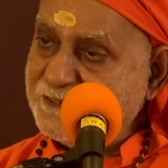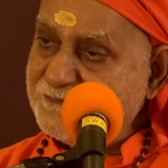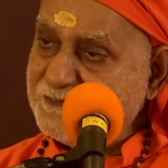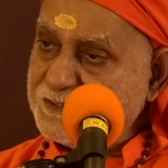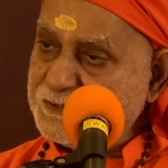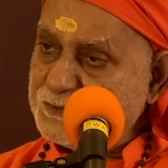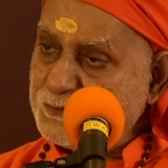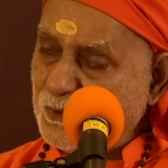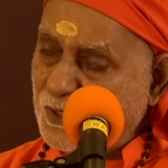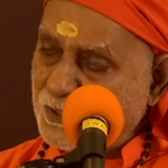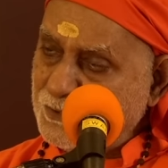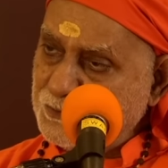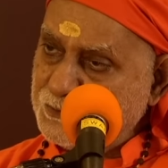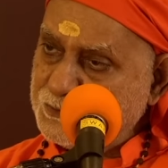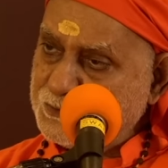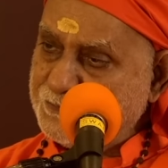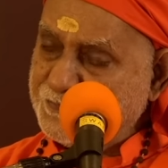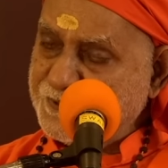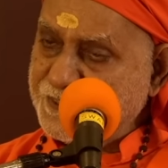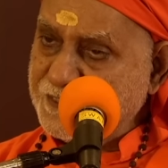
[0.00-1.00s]
never
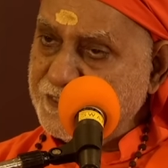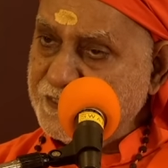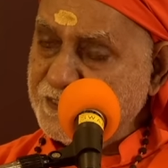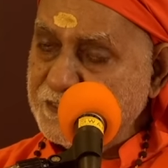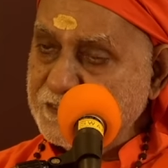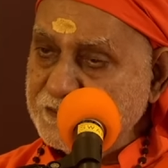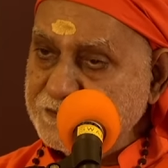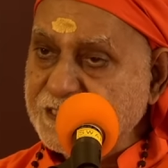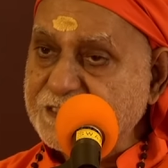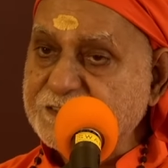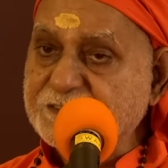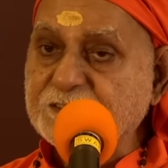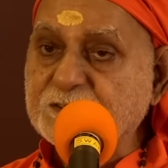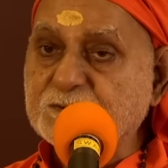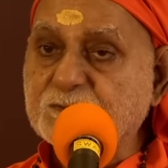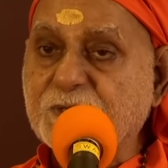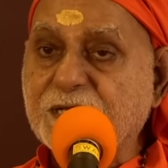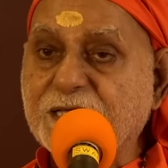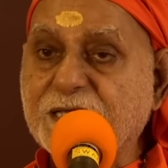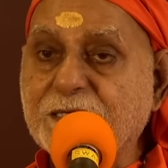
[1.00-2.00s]
swallows me, that
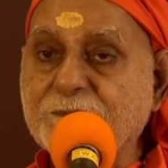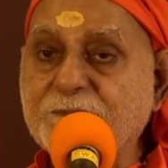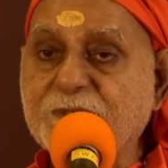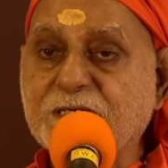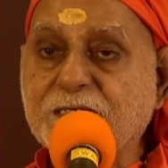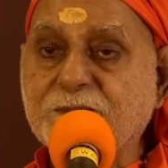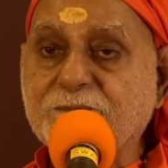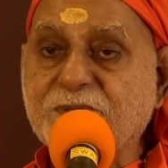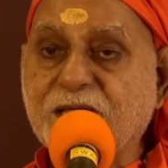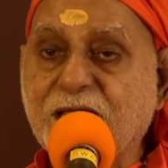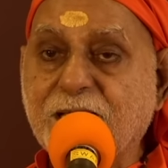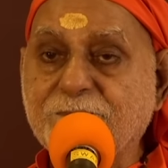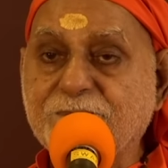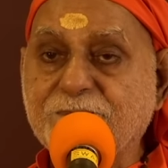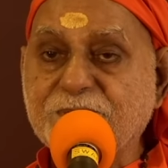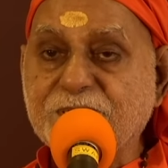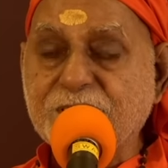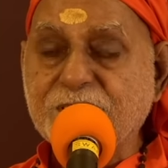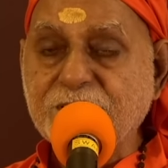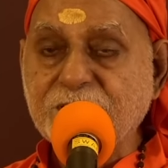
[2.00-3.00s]
is why I become
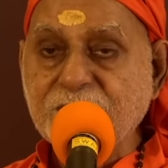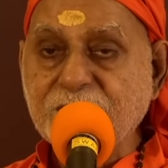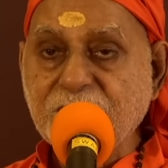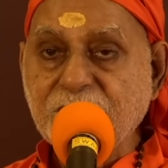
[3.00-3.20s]
happy.